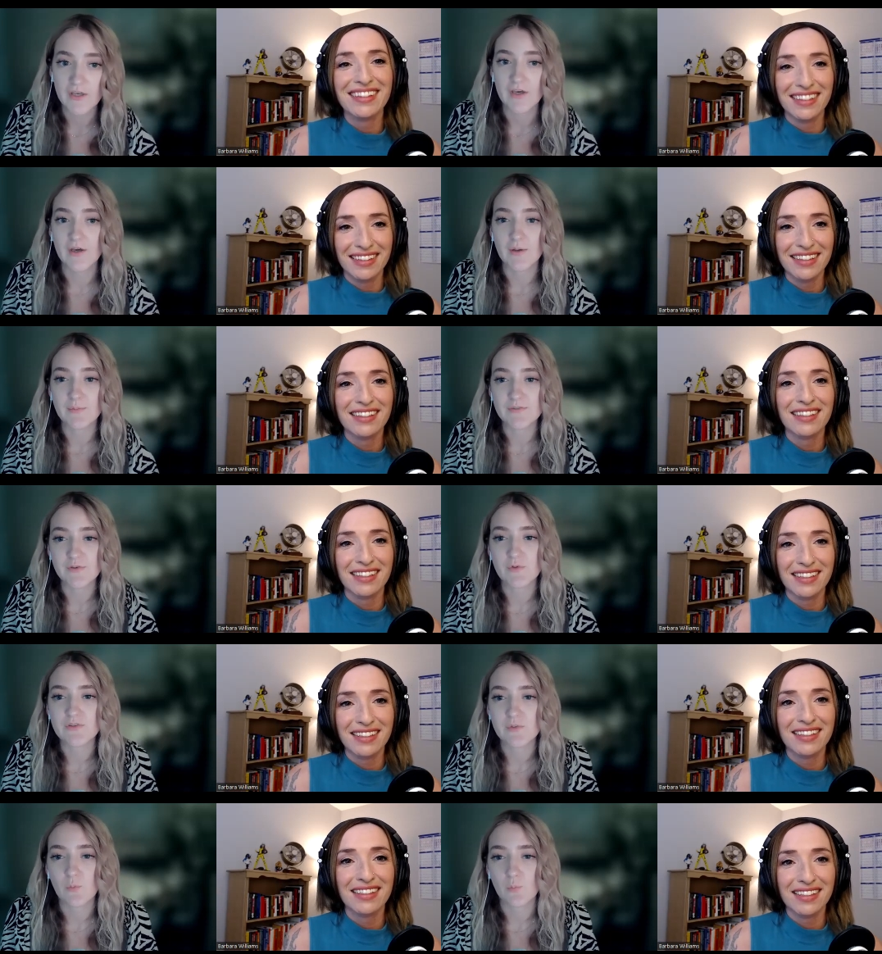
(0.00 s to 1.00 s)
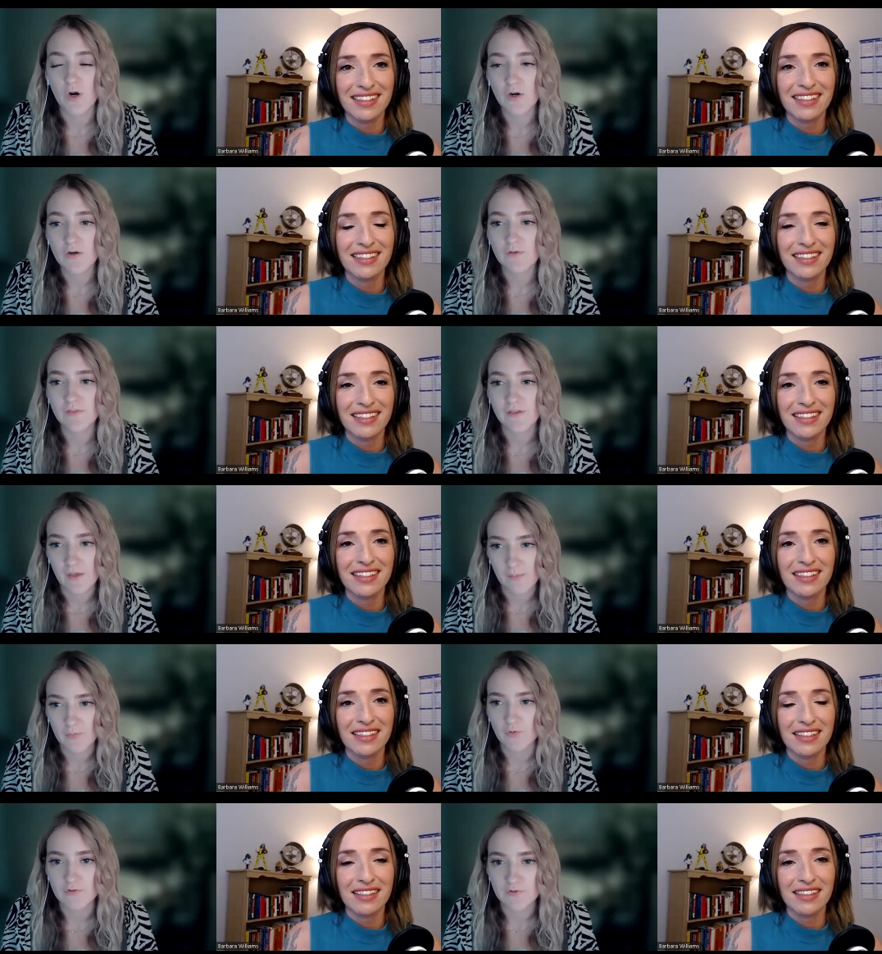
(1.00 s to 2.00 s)
Speaker 1: Um, so it's part of the
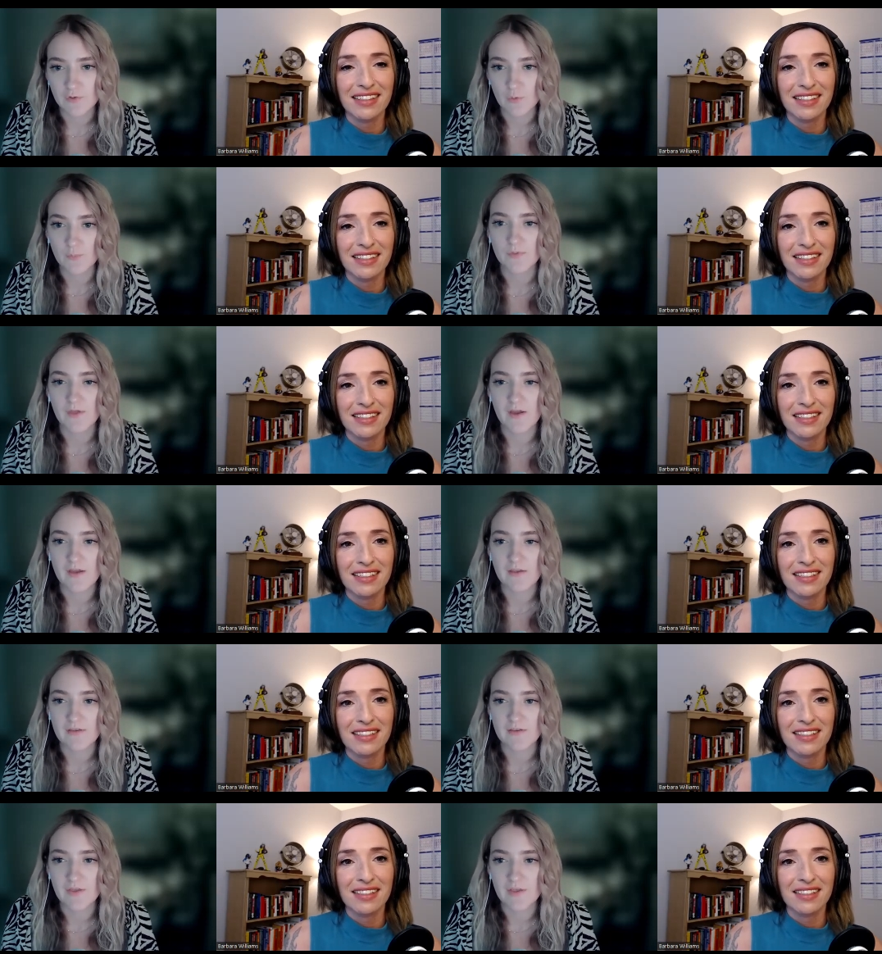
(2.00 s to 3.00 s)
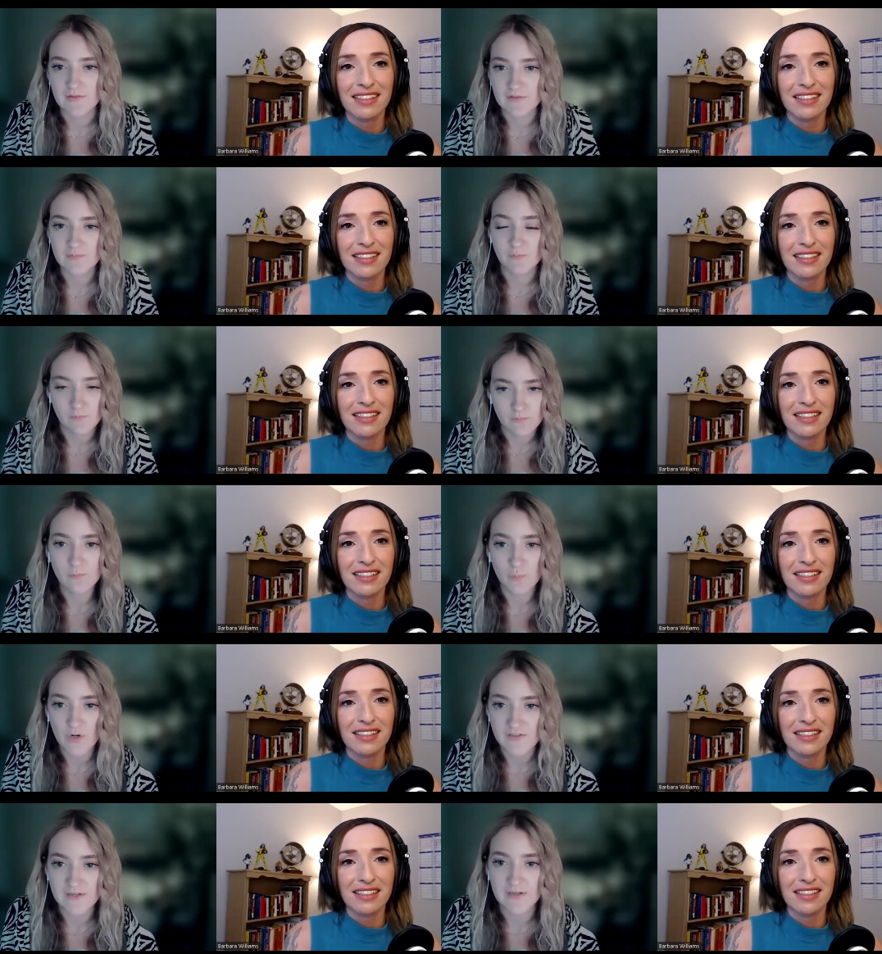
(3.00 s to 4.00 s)
chemical soup that is
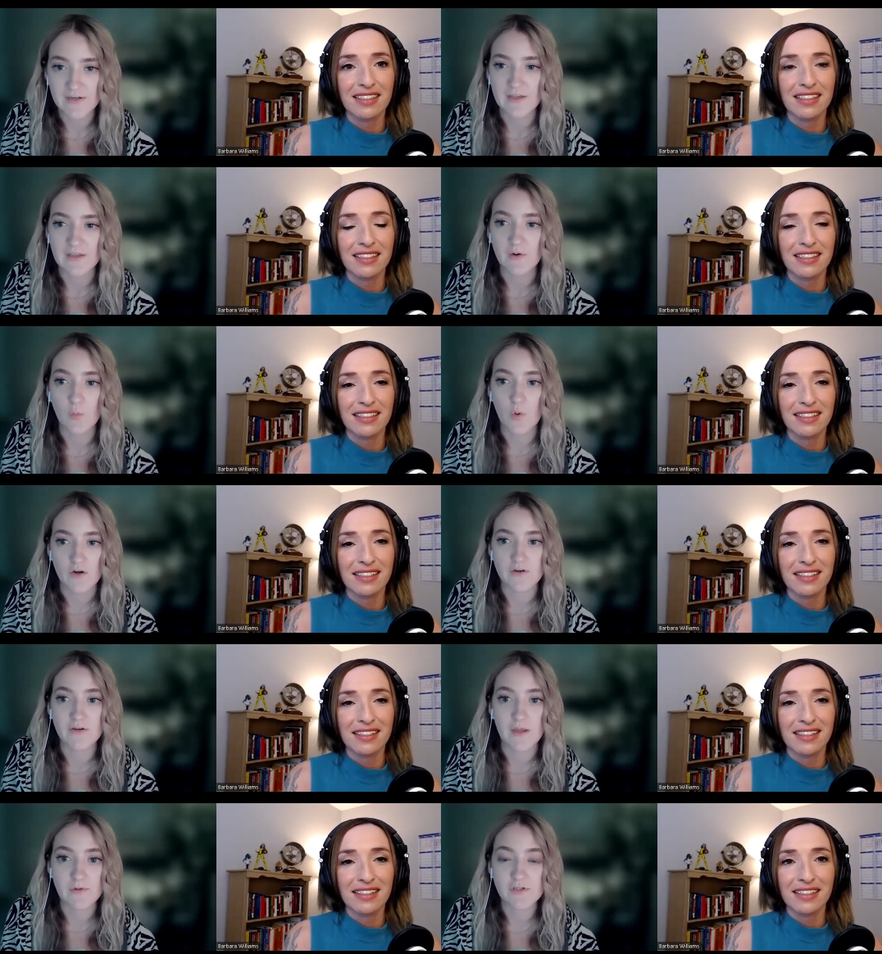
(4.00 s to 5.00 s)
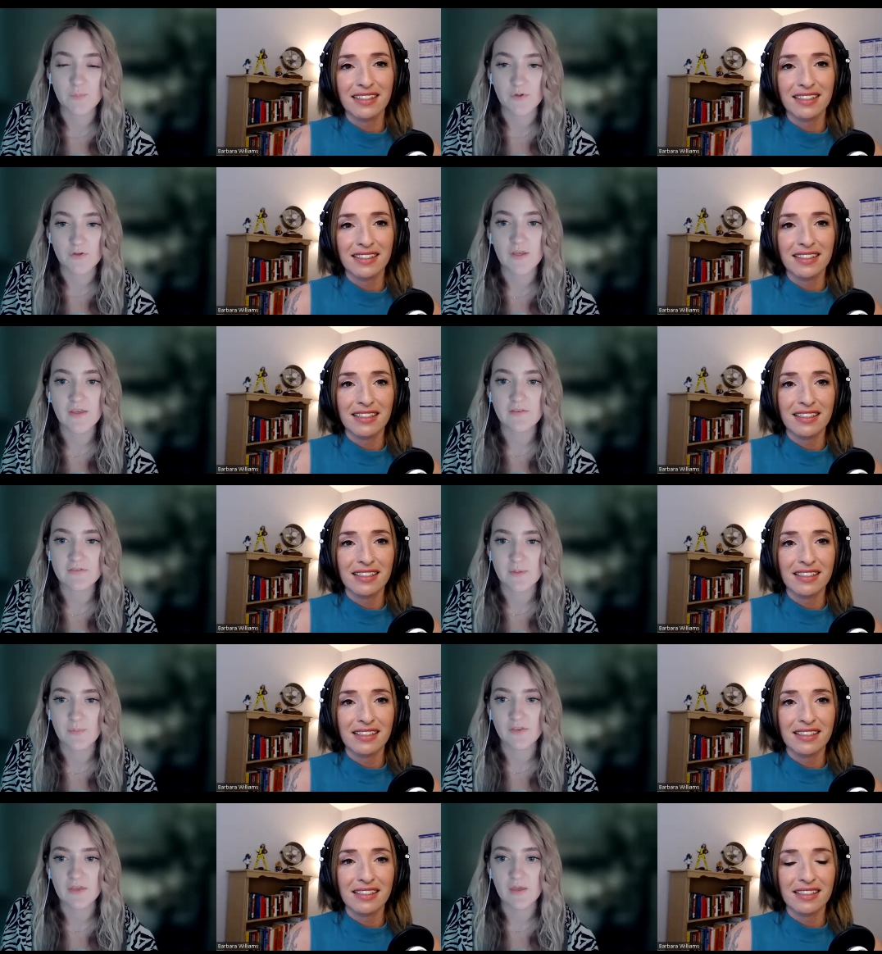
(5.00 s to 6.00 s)
present in a water damaged building.
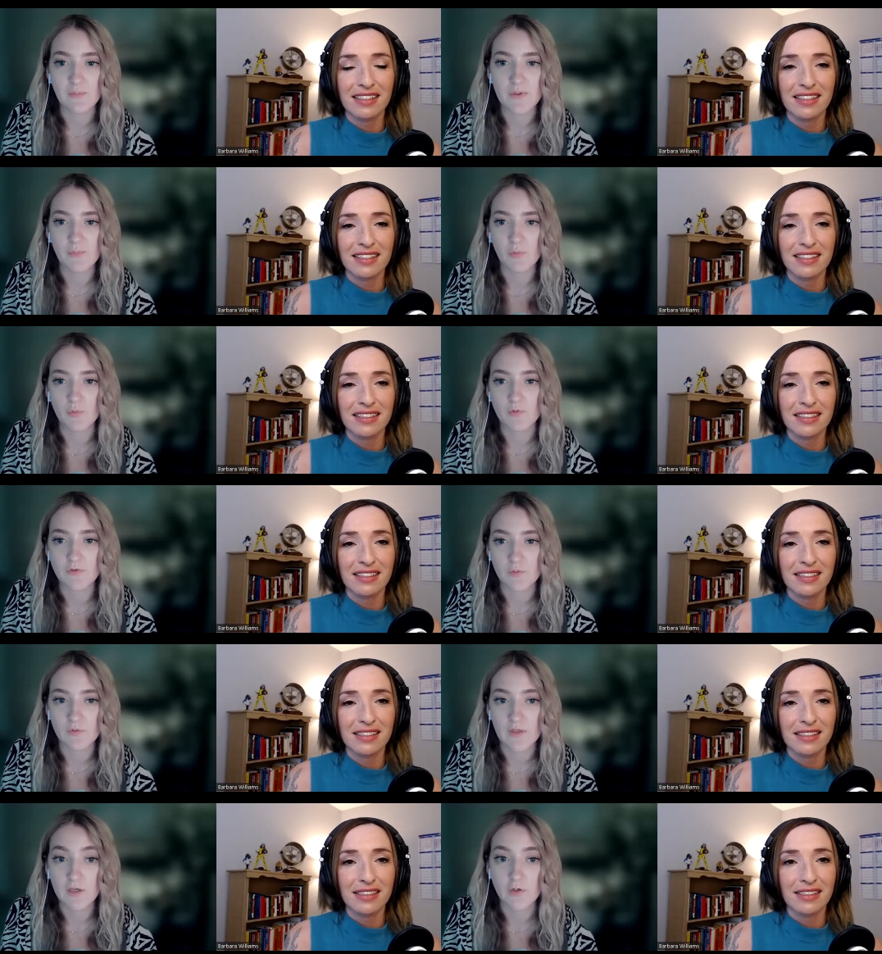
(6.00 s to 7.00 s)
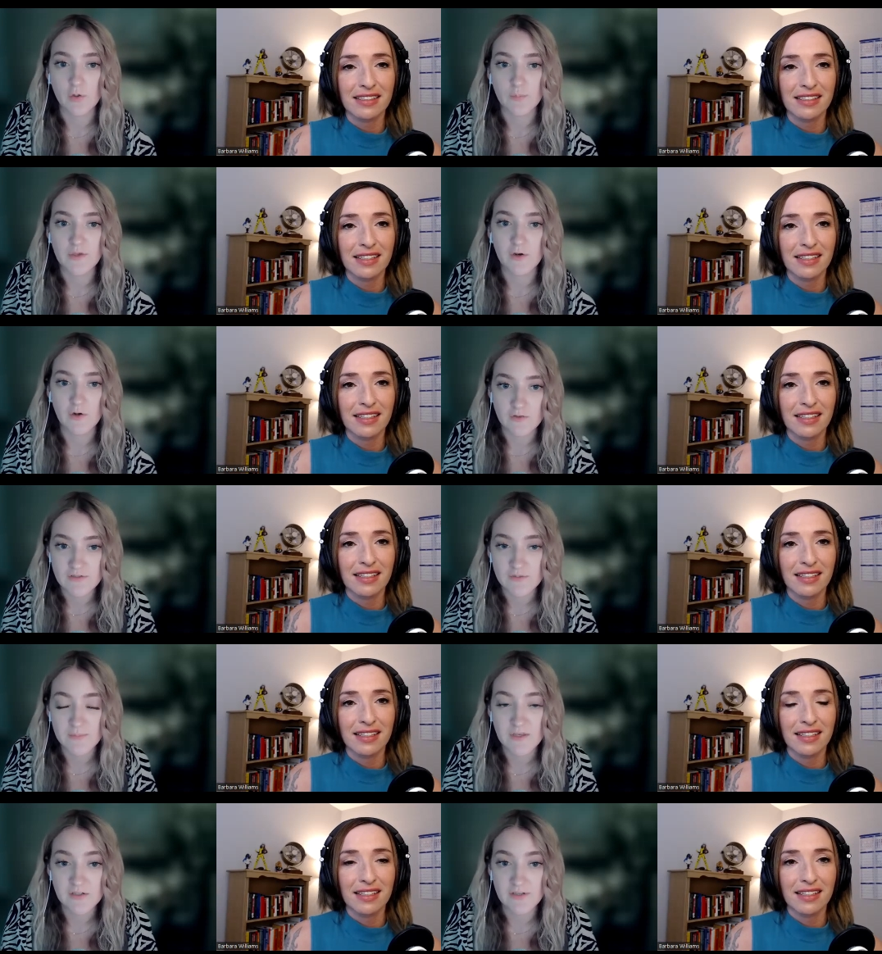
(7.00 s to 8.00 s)
Typically, people will do like an ERMI
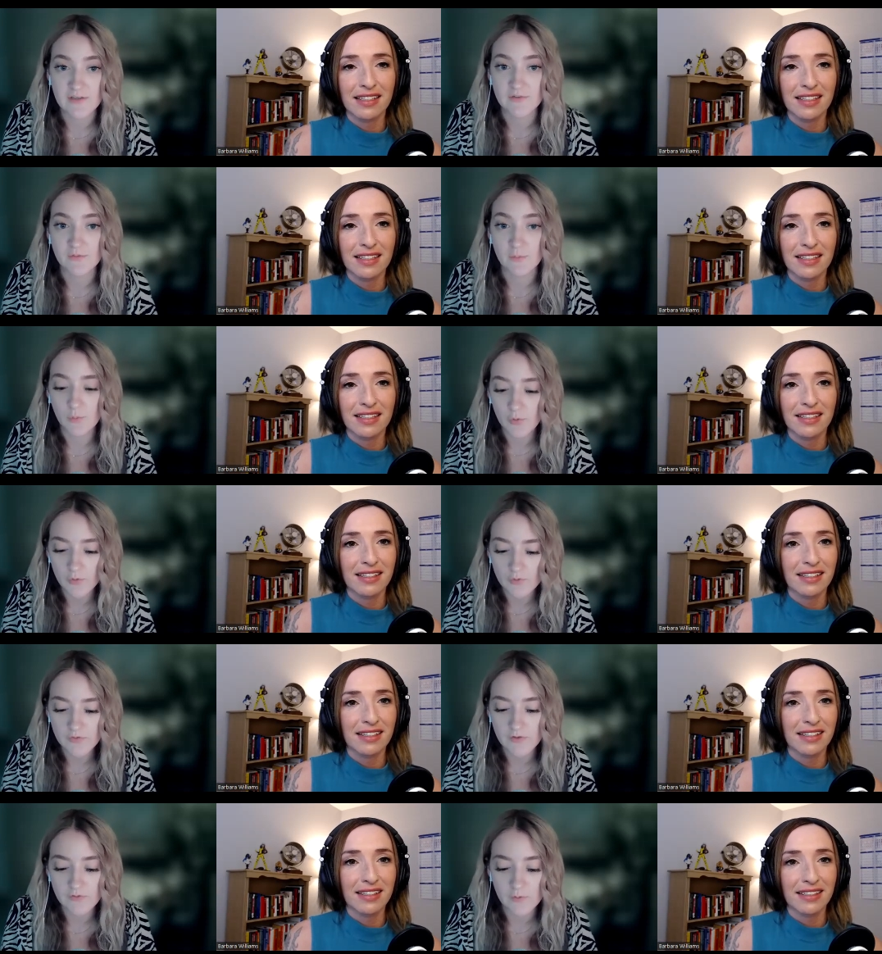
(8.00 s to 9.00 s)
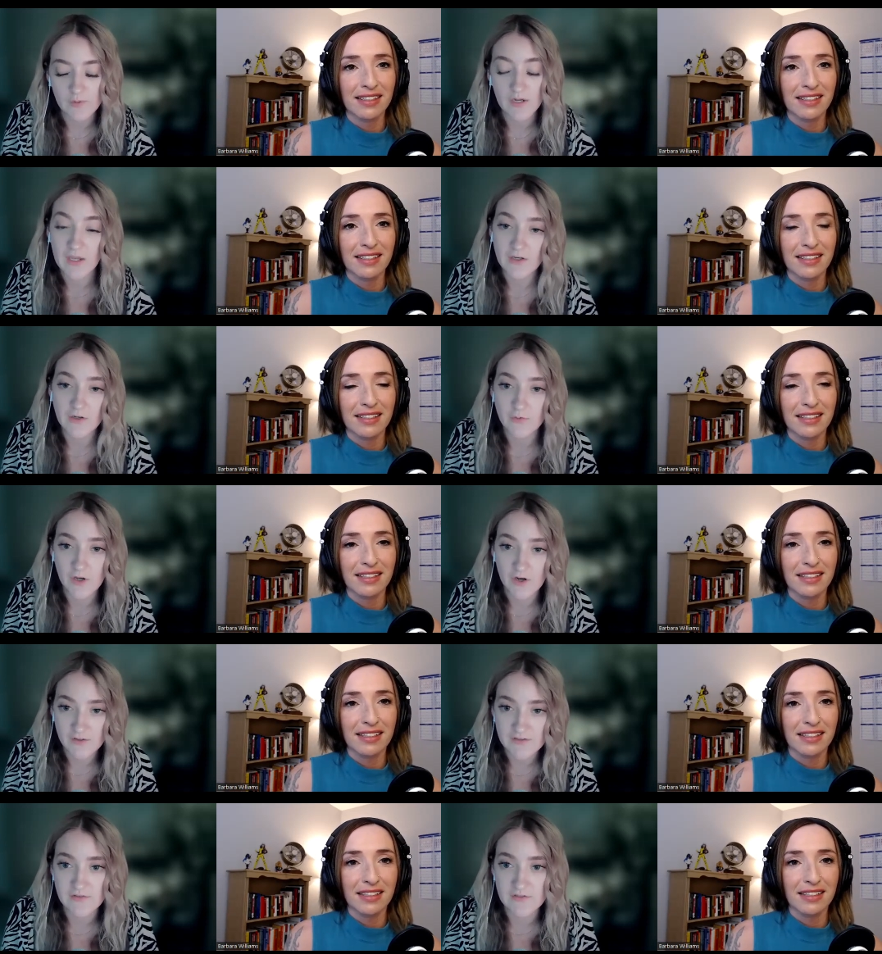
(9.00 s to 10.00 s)
HERTSMI to test for mold. They'll do an
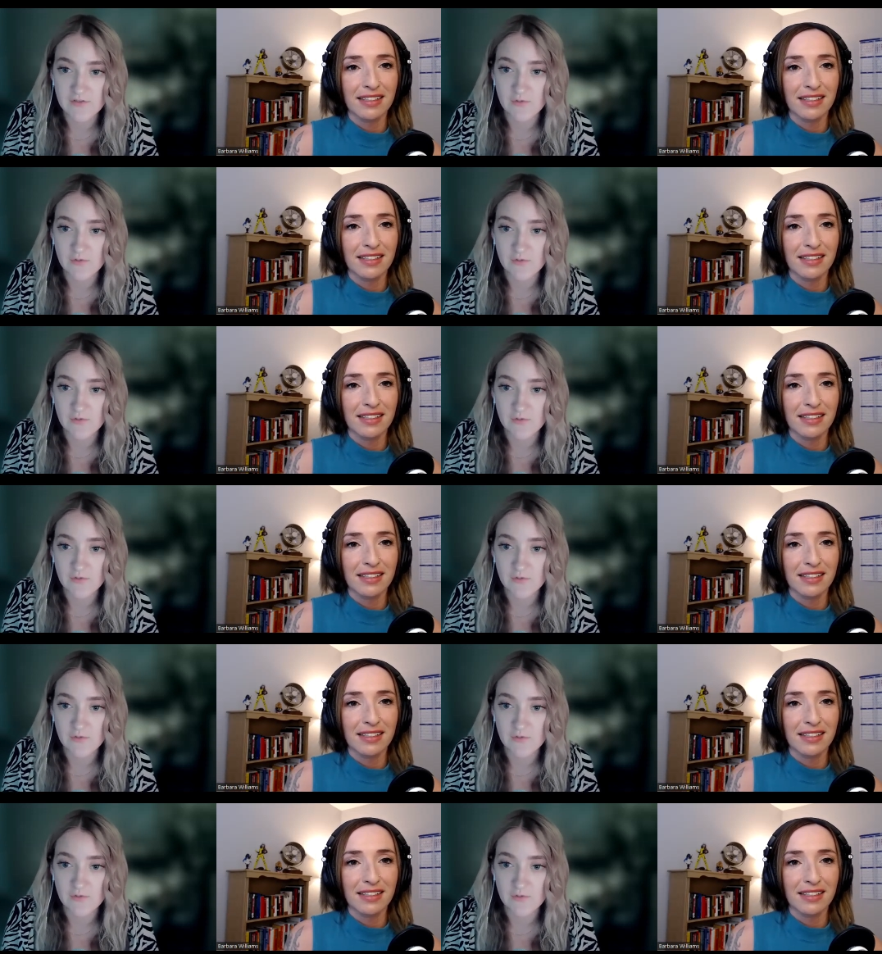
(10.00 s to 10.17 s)
endotoxin